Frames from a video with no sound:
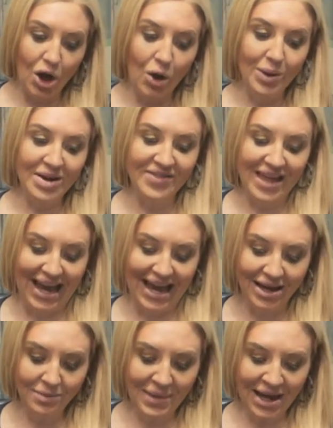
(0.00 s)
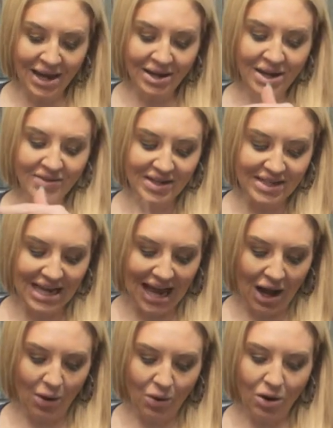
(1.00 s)
We have the hangman, the
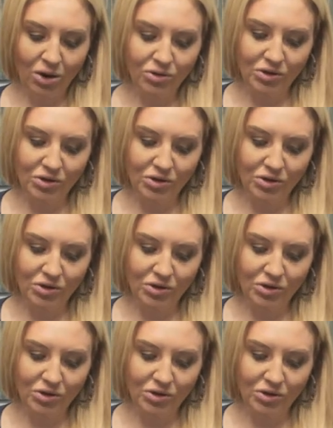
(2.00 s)
tower,